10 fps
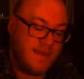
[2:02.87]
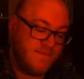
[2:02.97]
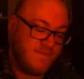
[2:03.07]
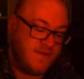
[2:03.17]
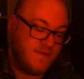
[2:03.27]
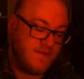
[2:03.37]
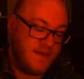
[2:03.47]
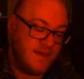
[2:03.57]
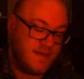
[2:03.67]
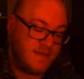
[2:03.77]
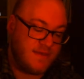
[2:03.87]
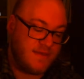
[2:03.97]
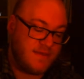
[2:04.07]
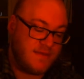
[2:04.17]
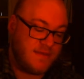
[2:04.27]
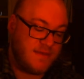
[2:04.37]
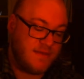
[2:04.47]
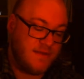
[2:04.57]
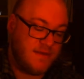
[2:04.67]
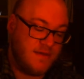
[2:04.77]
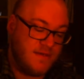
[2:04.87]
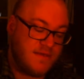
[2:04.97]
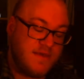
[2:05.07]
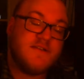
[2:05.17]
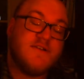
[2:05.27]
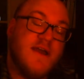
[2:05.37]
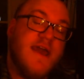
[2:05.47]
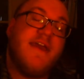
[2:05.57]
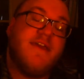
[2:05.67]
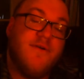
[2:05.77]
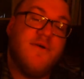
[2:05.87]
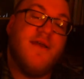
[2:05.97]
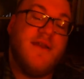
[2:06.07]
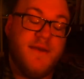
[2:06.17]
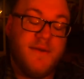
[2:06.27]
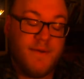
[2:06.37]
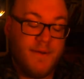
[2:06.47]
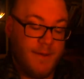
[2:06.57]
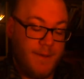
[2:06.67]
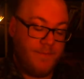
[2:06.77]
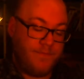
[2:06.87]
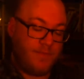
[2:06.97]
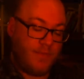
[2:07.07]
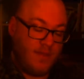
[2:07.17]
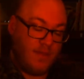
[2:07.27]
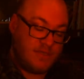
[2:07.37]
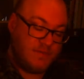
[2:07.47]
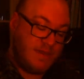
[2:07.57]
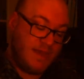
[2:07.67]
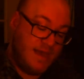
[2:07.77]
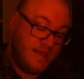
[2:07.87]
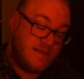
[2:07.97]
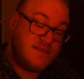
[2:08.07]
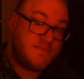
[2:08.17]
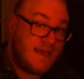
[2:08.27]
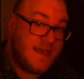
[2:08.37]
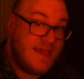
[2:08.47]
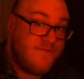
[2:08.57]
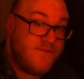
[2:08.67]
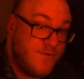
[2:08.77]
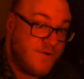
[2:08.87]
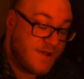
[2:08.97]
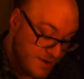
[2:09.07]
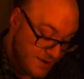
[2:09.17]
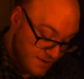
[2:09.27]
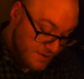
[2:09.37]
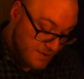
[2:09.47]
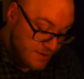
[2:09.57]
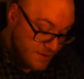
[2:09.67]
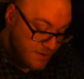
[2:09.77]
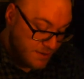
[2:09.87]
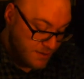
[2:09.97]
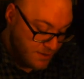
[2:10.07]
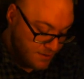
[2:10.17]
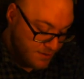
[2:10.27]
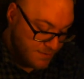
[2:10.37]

it feel like uh, things are accurate. Um, that's something that's something I have to work on. Uh,